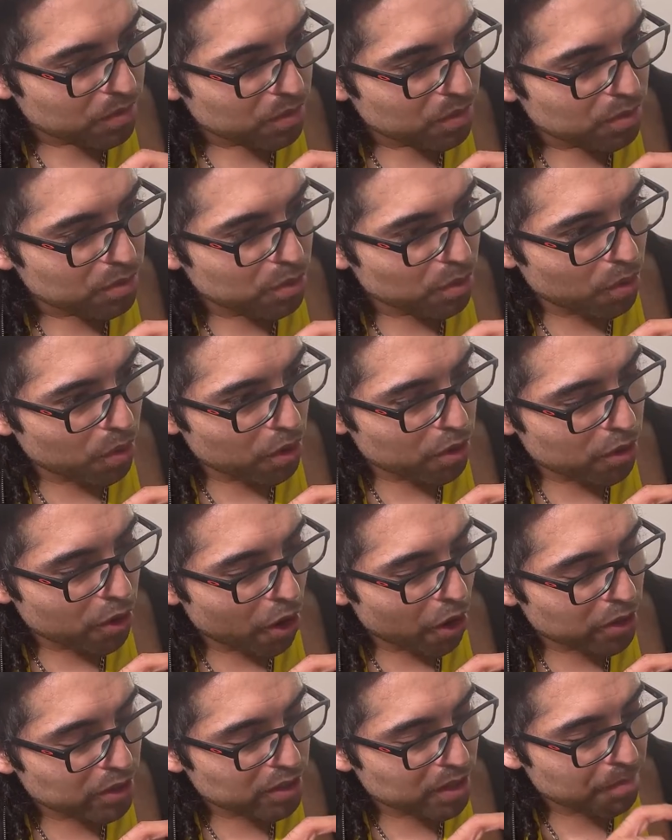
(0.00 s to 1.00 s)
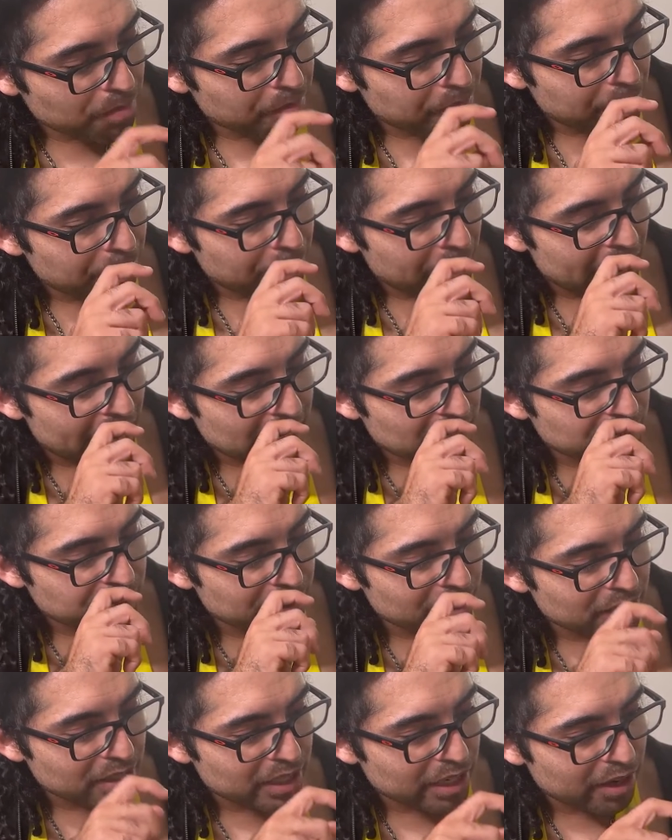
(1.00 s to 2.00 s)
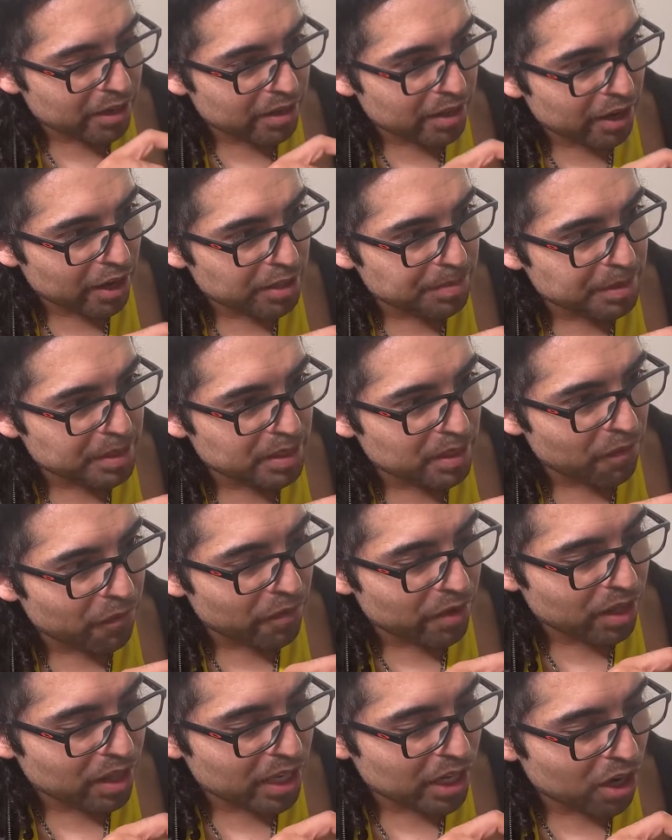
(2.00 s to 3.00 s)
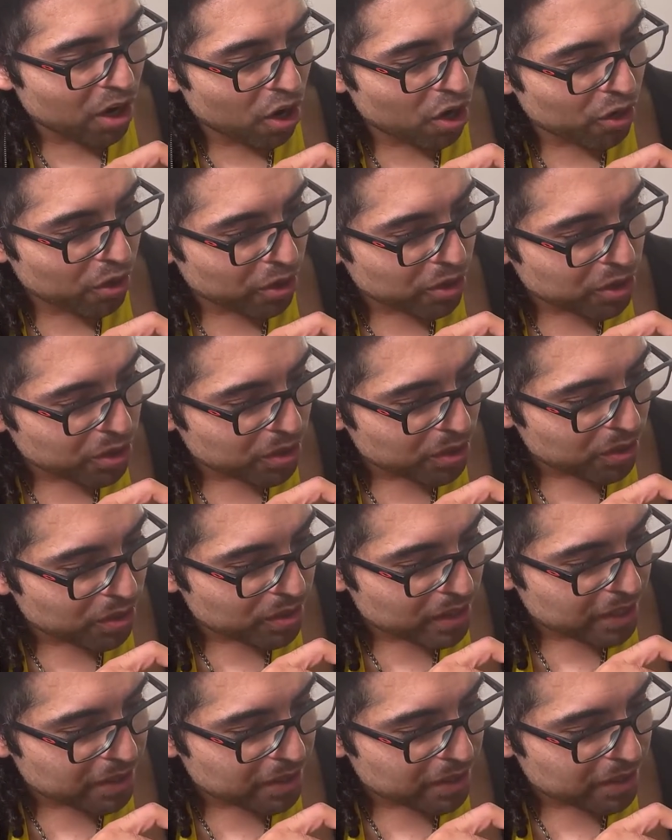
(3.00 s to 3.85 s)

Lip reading: Sure, there are some paint smears here and there, specifically on her shoes, as